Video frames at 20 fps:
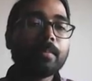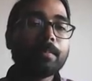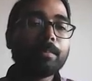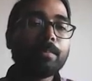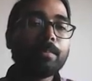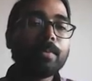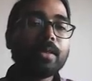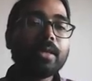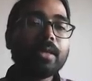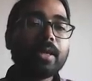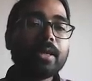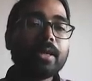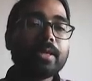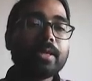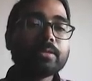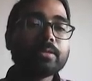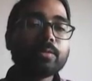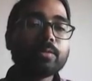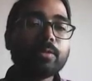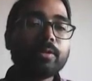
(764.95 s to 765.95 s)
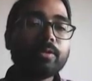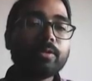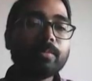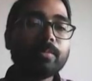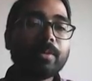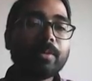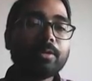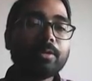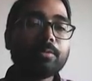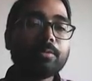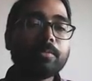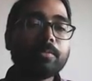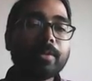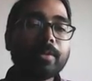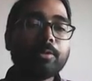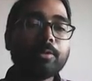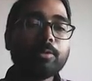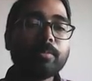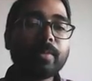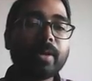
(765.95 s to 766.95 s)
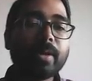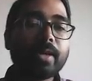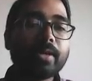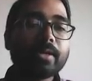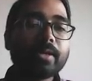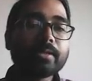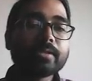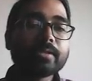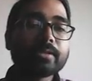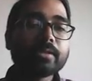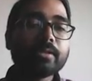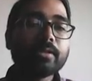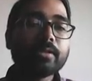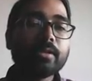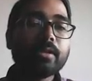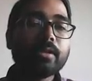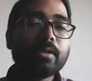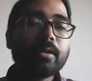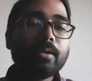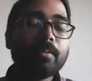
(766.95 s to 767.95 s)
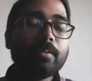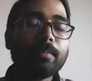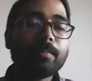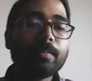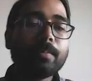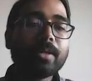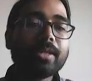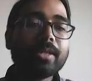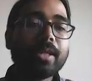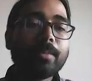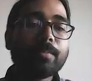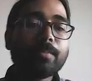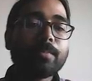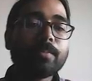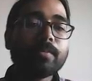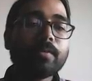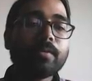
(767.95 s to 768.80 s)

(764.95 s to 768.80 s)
BA is going to be a 2 by 2 matrix, but their